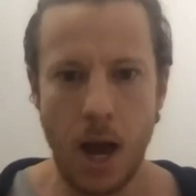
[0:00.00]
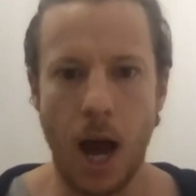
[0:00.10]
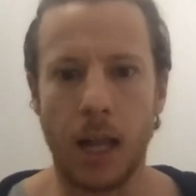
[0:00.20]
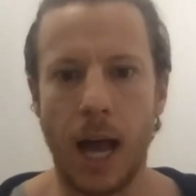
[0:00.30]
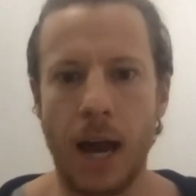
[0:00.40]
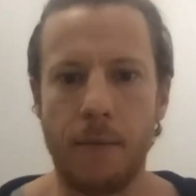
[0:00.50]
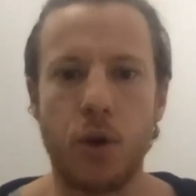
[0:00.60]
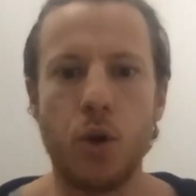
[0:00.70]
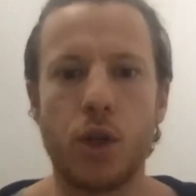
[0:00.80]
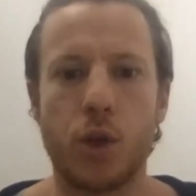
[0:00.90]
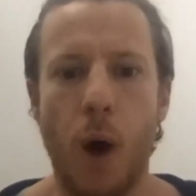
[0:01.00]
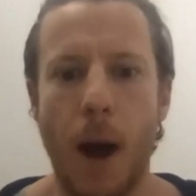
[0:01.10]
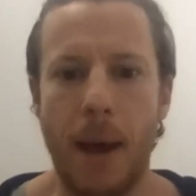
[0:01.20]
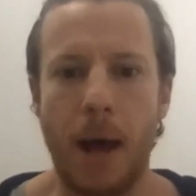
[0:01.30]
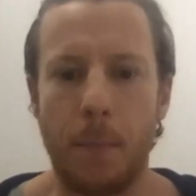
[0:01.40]
a lot of Uniswap
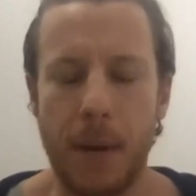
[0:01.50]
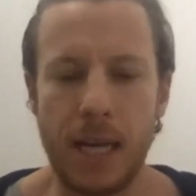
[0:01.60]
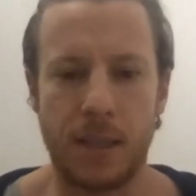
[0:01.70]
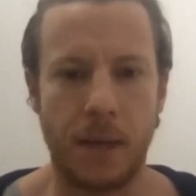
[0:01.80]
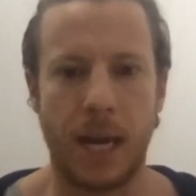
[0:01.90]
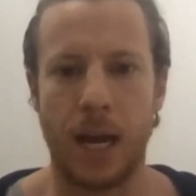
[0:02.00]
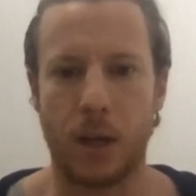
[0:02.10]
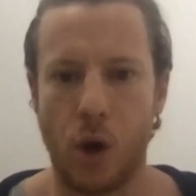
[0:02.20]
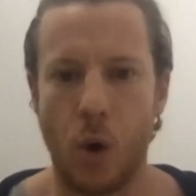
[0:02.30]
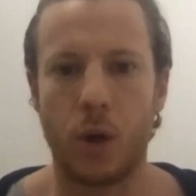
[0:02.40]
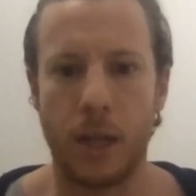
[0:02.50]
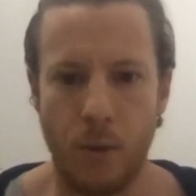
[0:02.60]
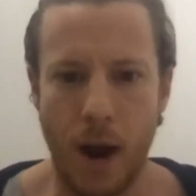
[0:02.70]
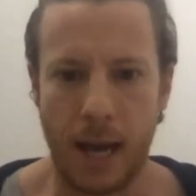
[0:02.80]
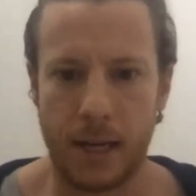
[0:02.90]
LPs have been getting totally
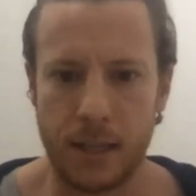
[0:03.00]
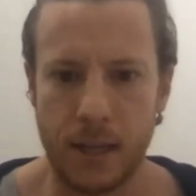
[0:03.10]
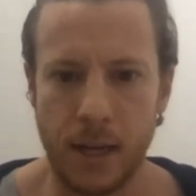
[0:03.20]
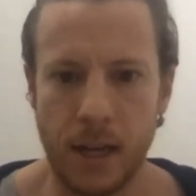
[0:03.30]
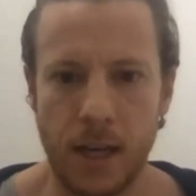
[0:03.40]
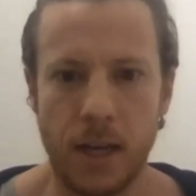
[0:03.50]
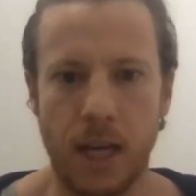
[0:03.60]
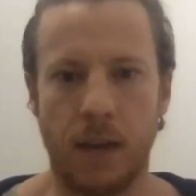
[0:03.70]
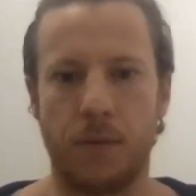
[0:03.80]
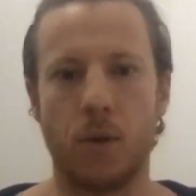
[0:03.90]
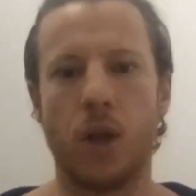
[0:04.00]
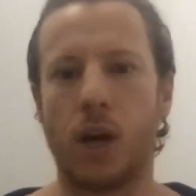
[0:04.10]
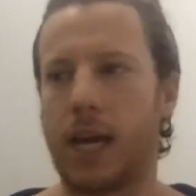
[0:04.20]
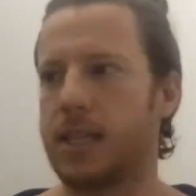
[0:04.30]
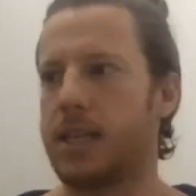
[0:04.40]
wrecked if you look
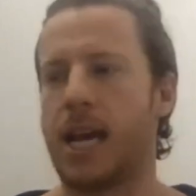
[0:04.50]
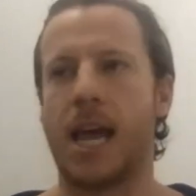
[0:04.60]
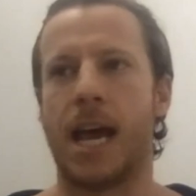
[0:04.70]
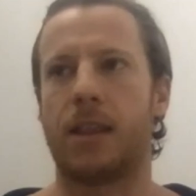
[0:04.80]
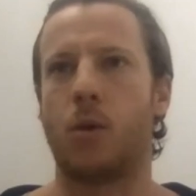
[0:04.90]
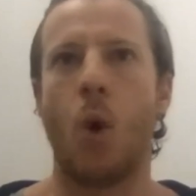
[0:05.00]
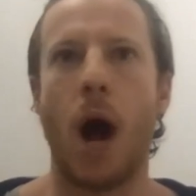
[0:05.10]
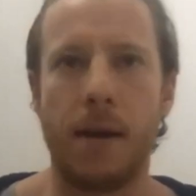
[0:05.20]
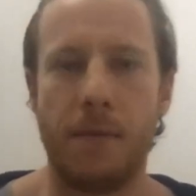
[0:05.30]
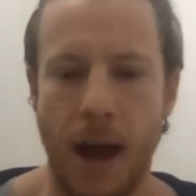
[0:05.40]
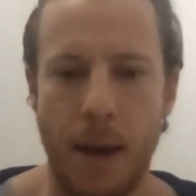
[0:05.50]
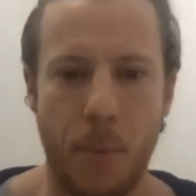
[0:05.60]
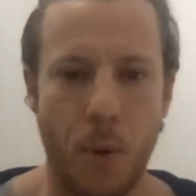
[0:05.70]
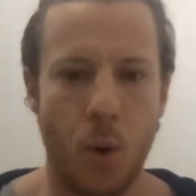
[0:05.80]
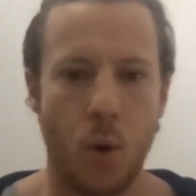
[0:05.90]
at say like the YFI
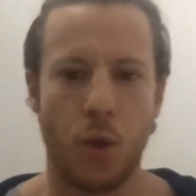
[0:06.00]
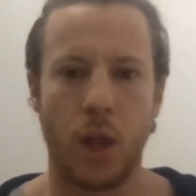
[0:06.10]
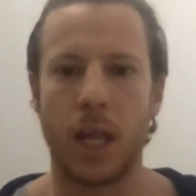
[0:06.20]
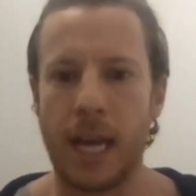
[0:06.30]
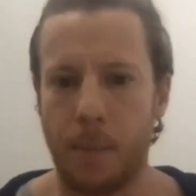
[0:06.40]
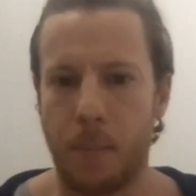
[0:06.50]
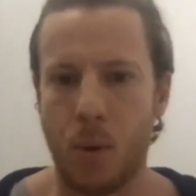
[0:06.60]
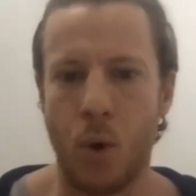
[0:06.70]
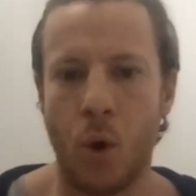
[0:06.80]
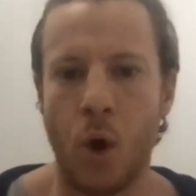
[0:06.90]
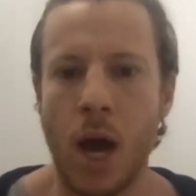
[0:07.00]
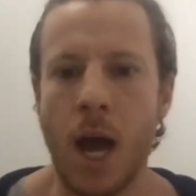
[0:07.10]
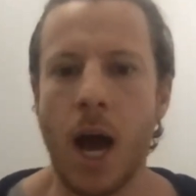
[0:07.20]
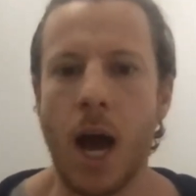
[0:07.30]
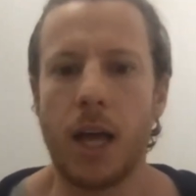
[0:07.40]
pool the link pool
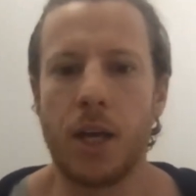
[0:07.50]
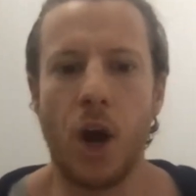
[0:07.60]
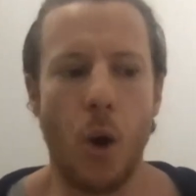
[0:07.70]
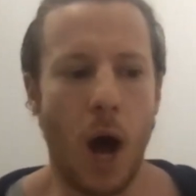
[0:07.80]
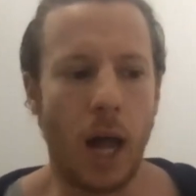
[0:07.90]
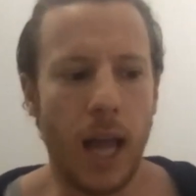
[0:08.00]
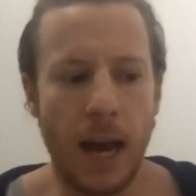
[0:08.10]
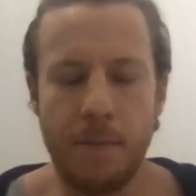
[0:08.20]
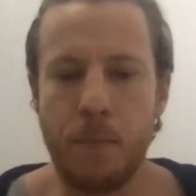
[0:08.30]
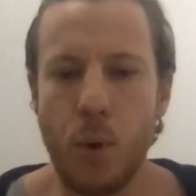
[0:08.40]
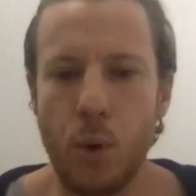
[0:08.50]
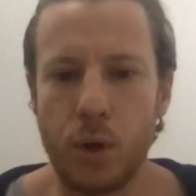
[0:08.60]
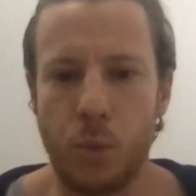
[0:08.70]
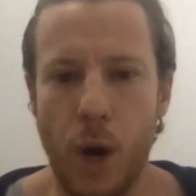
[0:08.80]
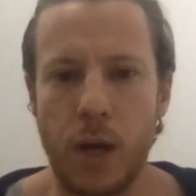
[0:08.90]
you know a lot of pools
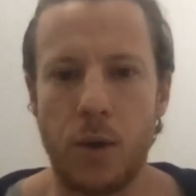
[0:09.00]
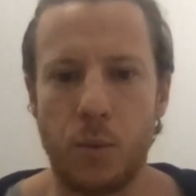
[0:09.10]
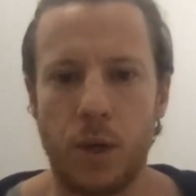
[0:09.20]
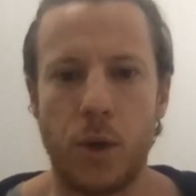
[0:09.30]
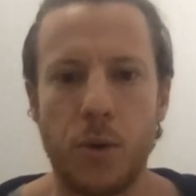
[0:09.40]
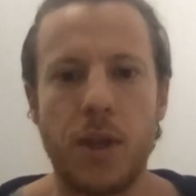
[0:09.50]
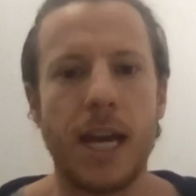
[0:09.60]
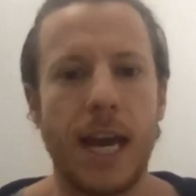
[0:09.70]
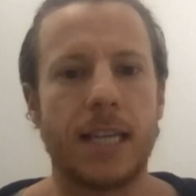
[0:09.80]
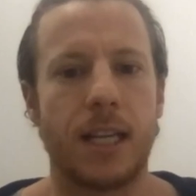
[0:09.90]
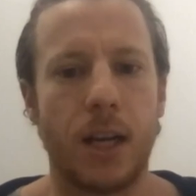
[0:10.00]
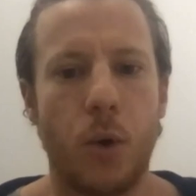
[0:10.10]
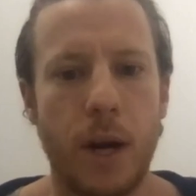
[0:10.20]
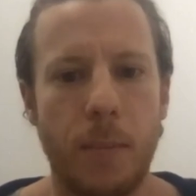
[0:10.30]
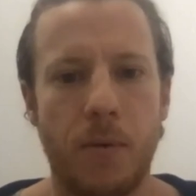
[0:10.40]
where you, you think as a
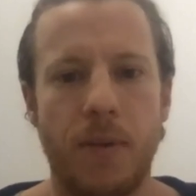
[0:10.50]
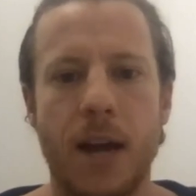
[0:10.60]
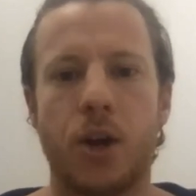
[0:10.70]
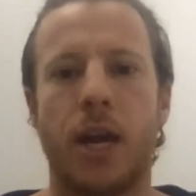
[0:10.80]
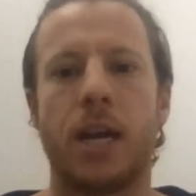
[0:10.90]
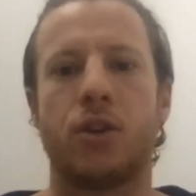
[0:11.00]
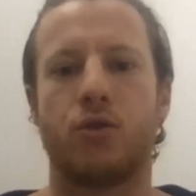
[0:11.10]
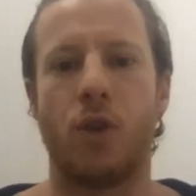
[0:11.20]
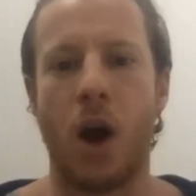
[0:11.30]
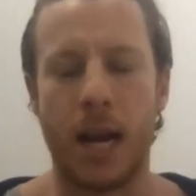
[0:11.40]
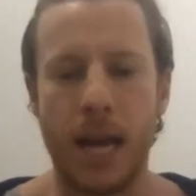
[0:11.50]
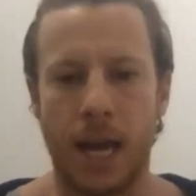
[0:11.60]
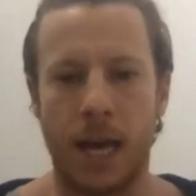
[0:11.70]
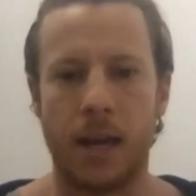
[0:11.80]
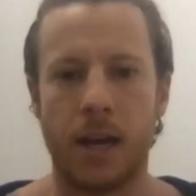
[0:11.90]
liquidity provider you're getting drawn
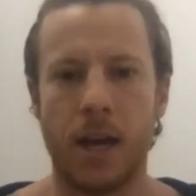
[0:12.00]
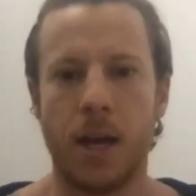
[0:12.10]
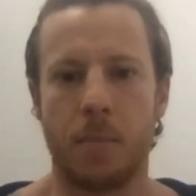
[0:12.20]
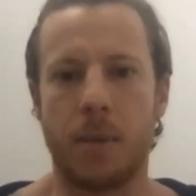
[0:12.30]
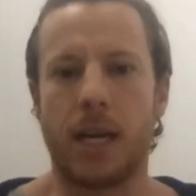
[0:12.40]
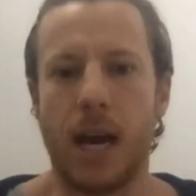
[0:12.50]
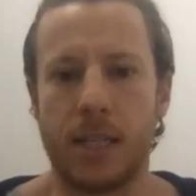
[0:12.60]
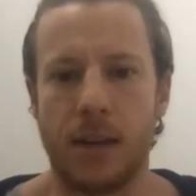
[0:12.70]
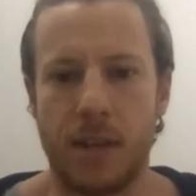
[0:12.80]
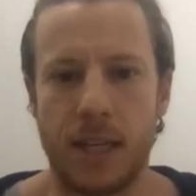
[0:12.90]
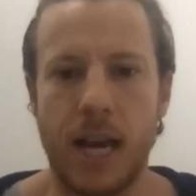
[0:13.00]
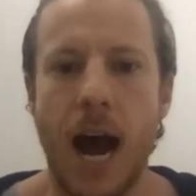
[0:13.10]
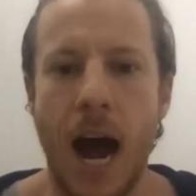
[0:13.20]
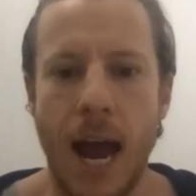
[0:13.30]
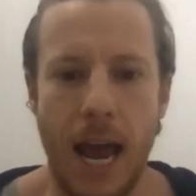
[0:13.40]
in because of this
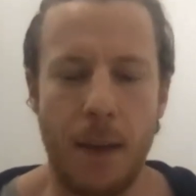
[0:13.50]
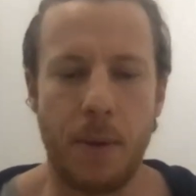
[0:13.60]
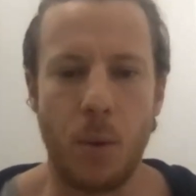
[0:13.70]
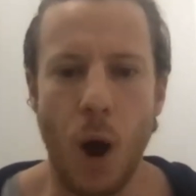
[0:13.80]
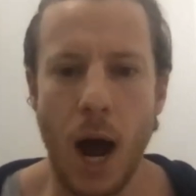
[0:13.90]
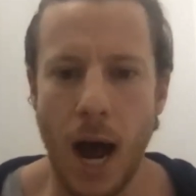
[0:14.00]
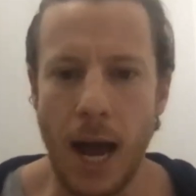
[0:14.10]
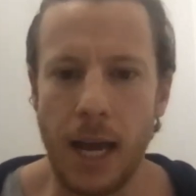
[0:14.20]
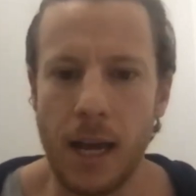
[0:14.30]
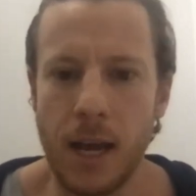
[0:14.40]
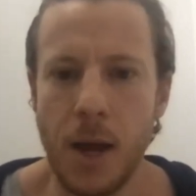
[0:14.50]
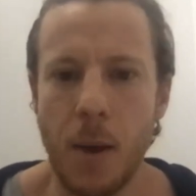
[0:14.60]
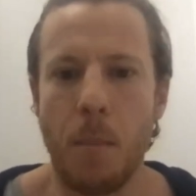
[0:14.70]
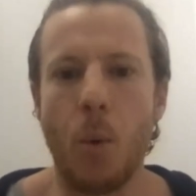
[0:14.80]
high apy but